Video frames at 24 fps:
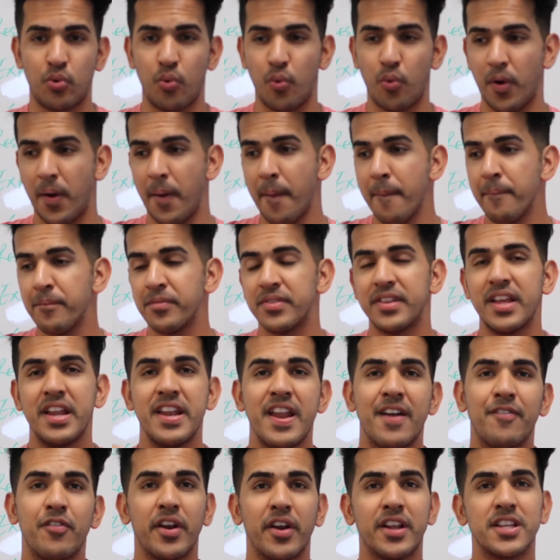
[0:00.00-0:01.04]
or they
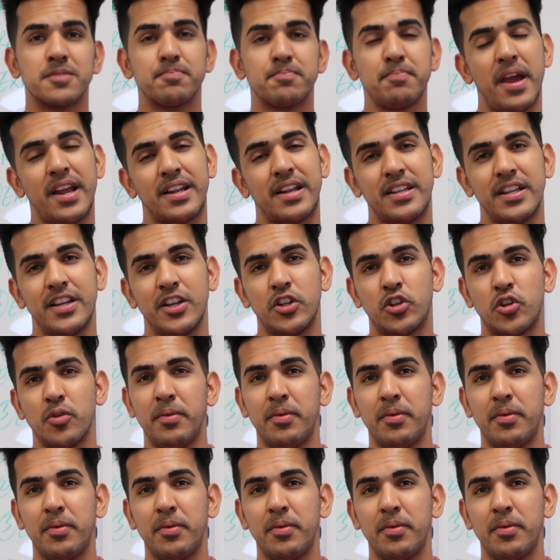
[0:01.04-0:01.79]
never expected it